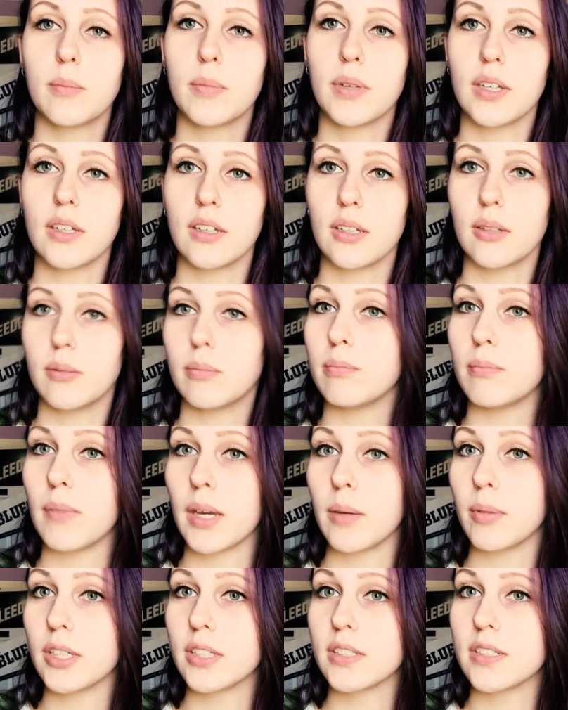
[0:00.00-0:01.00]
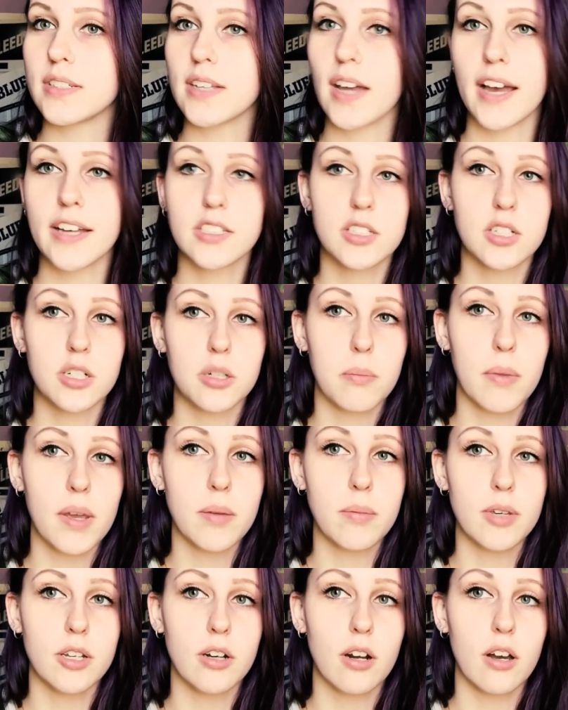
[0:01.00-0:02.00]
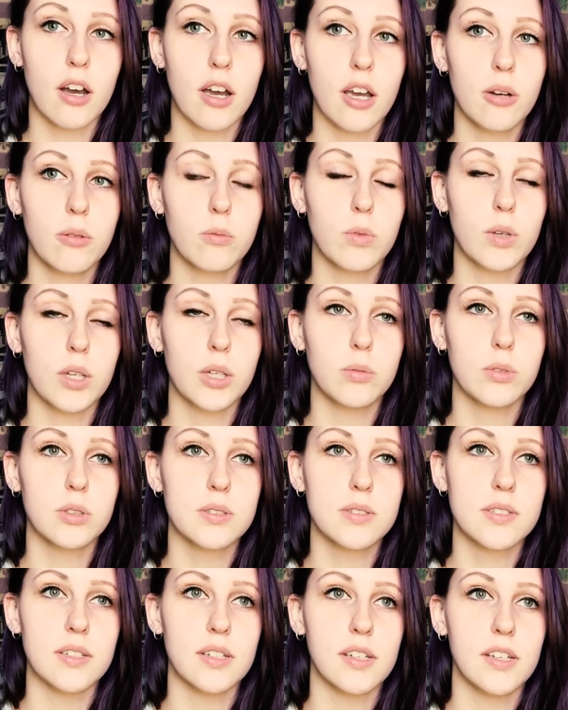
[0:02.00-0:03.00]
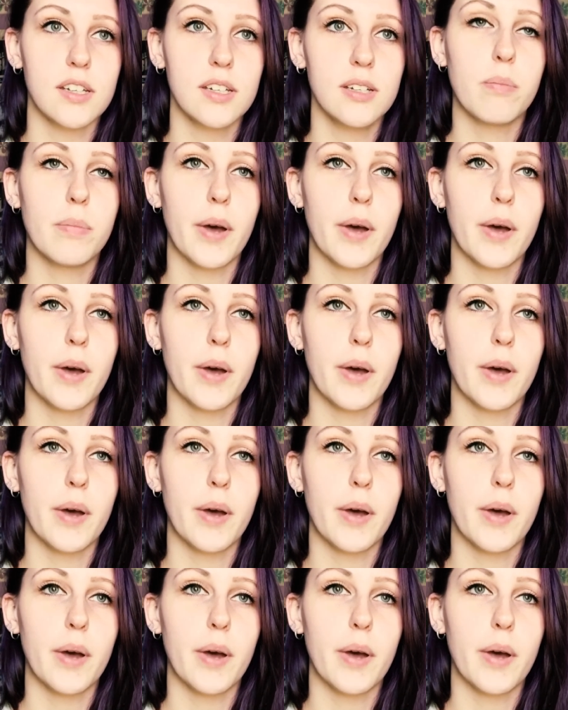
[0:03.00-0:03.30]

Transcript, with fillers: be maybe a disaster, maybe not, we will see.